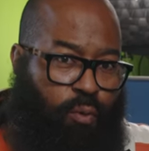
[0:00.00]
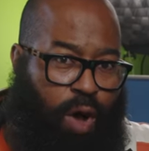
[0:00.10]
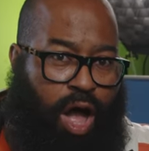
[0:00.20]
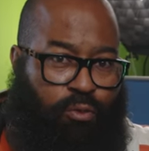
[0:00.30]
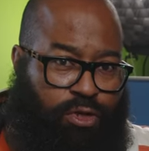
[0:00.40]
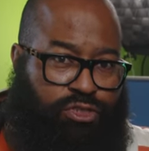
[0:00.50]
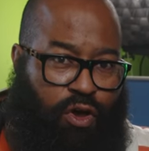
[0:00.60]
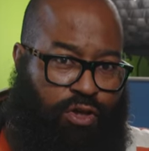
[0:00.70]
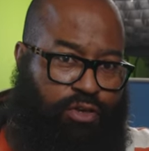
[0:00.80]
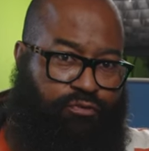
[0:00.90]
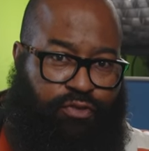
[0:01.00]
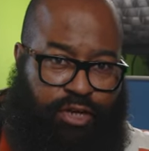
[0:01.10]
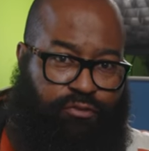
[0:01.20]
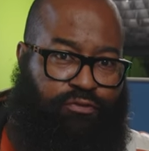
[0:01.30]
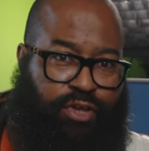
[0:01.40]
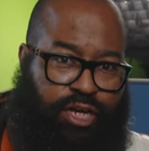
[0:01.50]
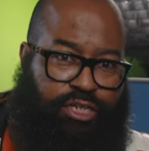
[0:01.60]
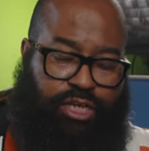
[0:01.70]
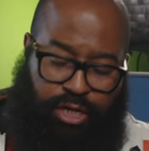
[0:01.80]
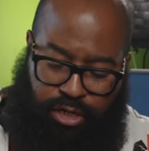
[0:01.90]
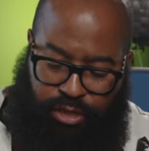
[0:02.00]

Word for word: while we're talking fit and finish,